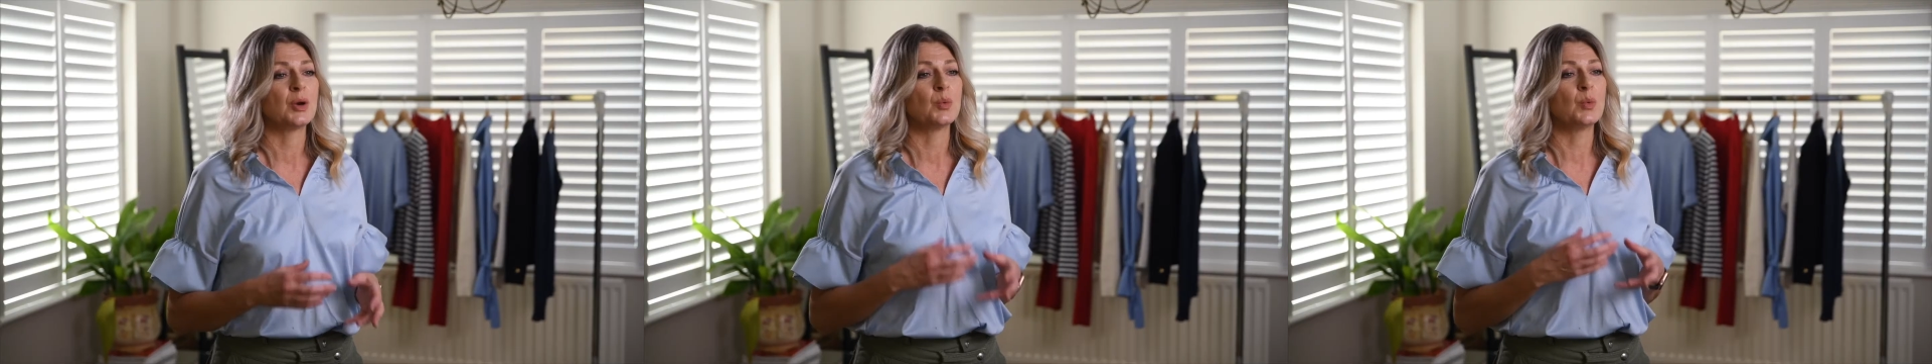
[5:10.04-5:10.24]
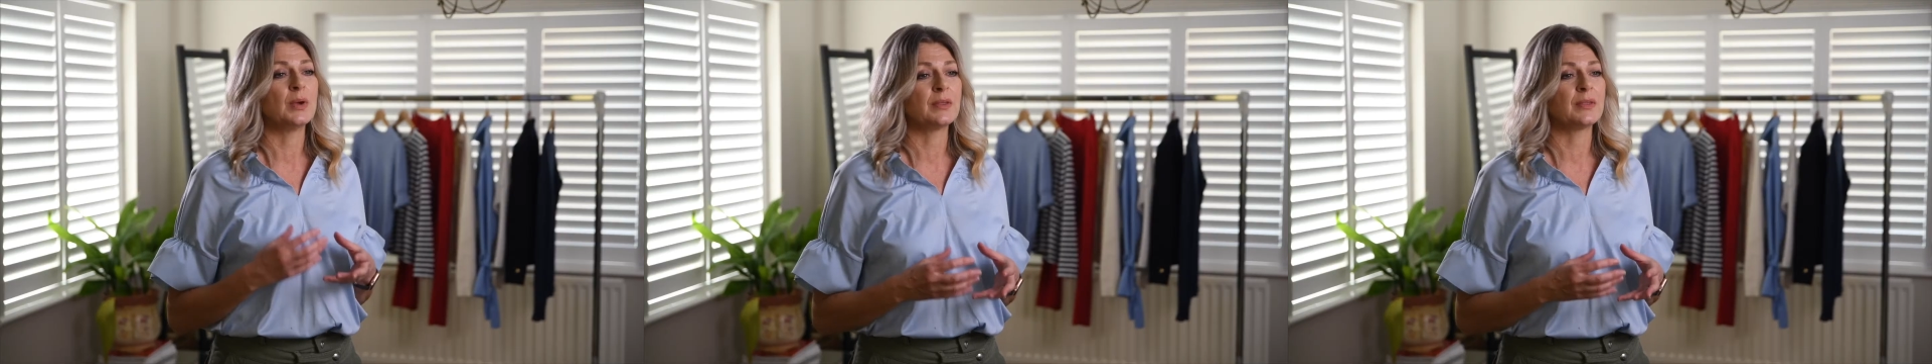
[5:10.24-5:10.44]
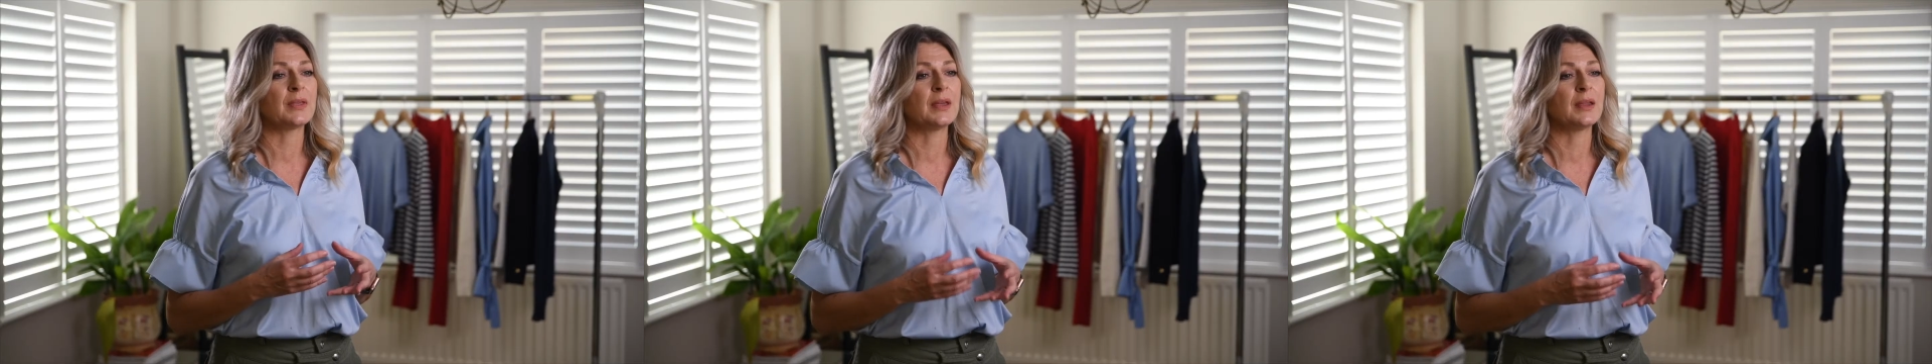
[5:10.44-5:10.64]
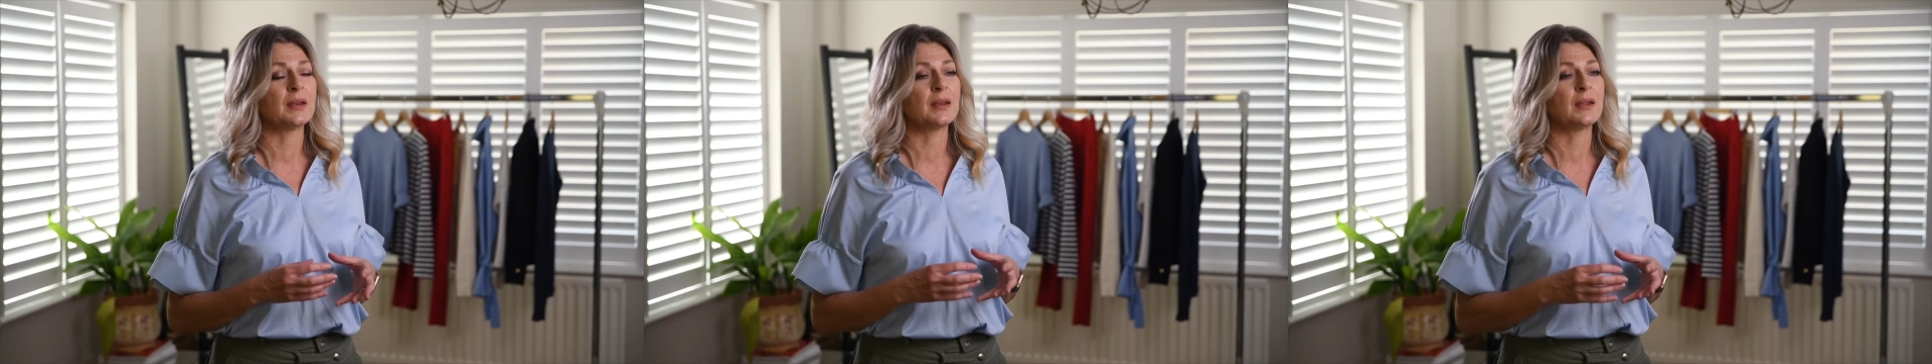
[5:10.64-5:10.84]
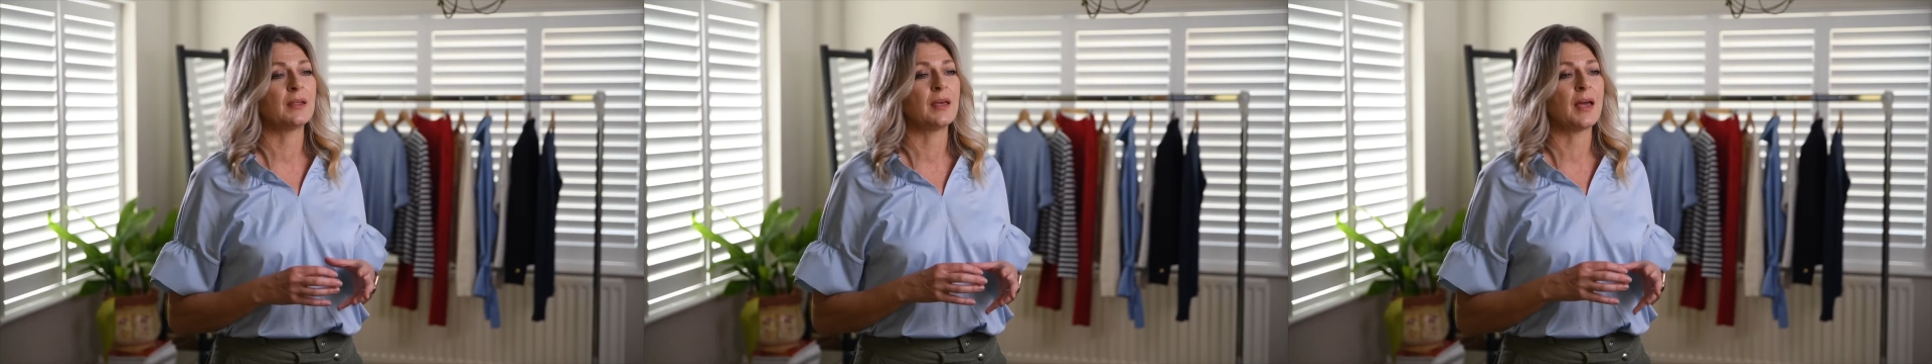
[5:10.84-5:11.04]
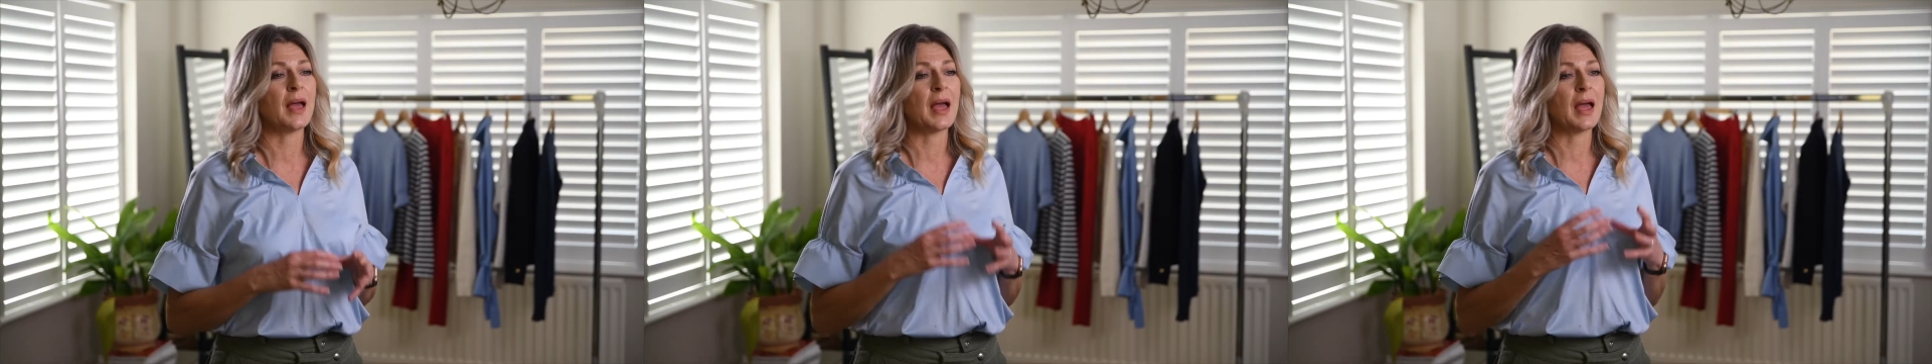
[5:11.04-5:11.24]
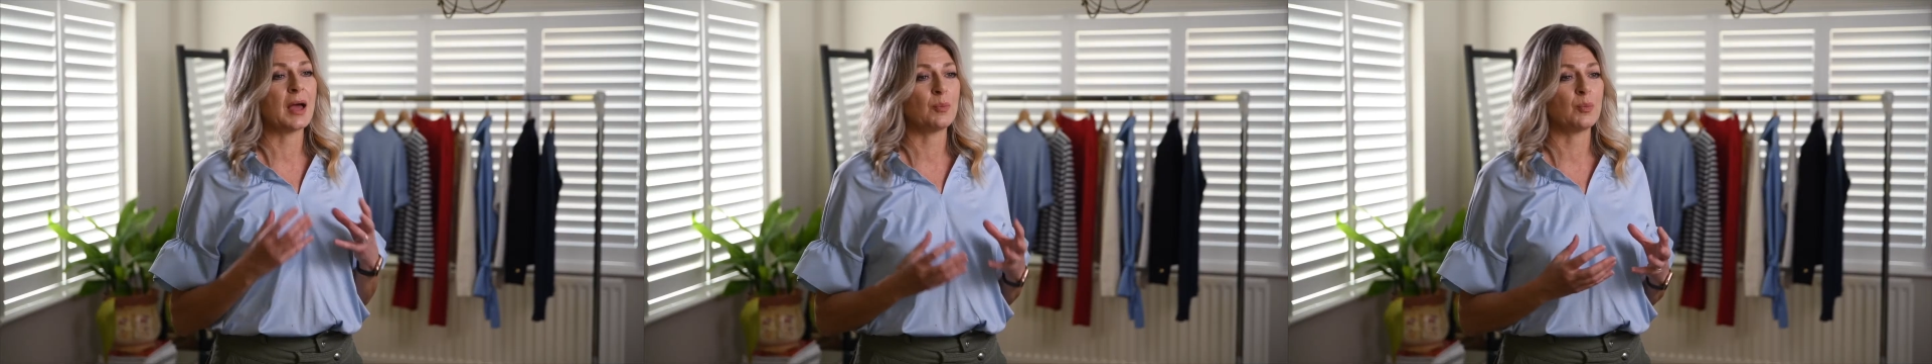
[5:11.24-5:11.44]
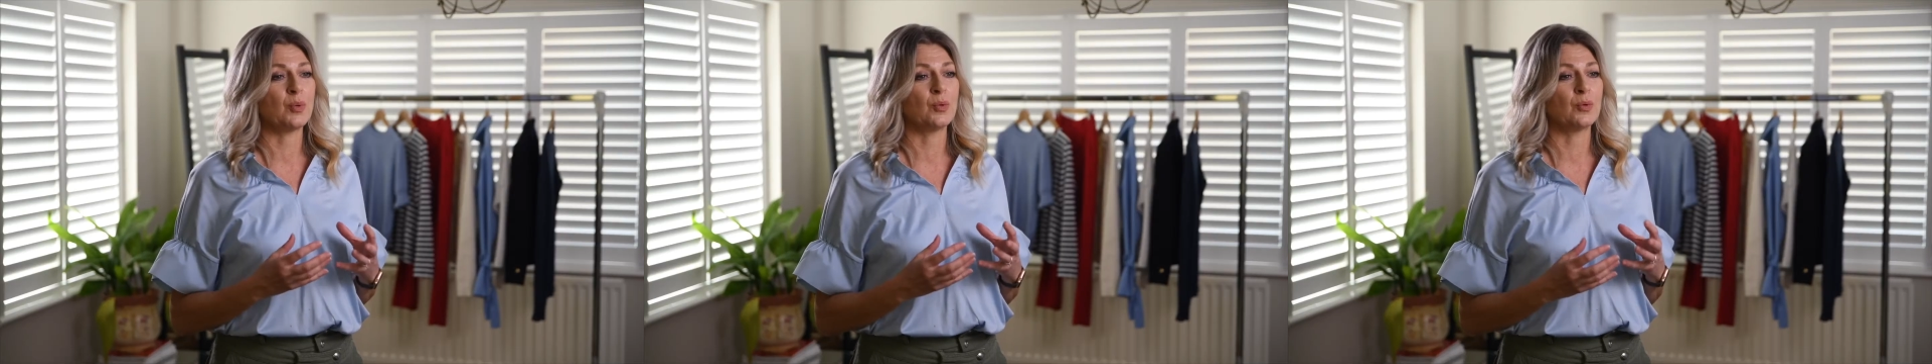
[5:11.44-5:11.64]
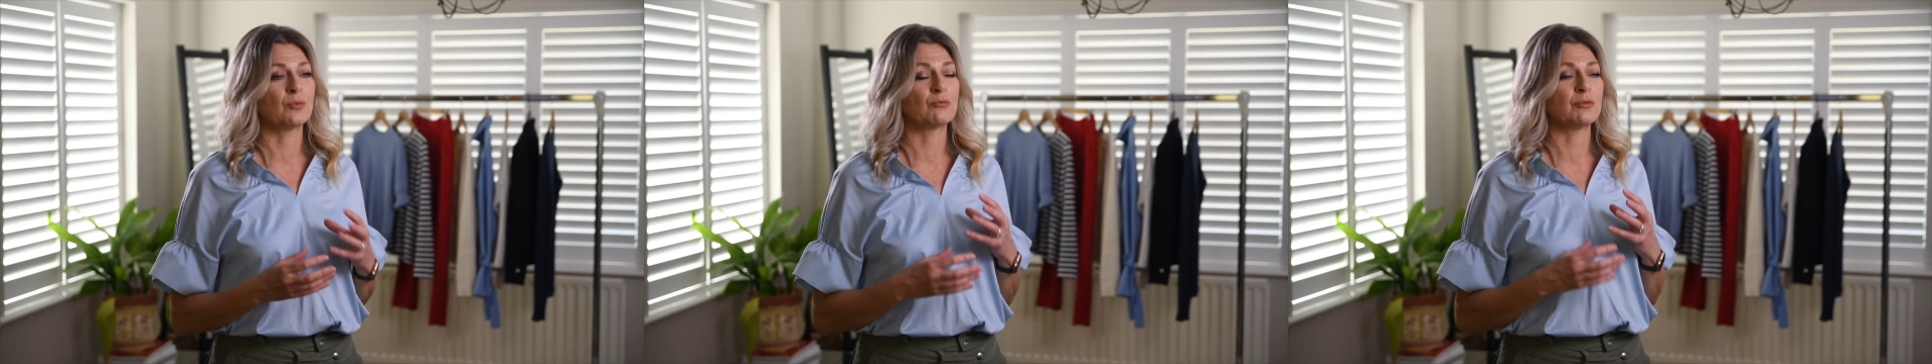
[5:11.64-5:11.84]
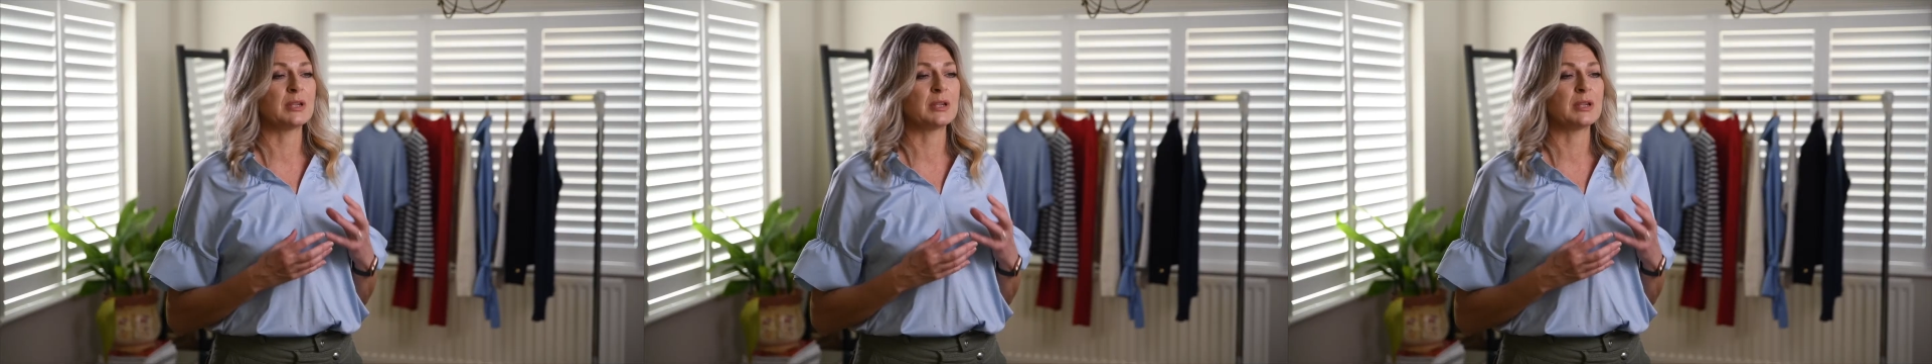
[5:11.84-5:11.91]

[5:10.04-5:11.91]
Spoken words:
within airport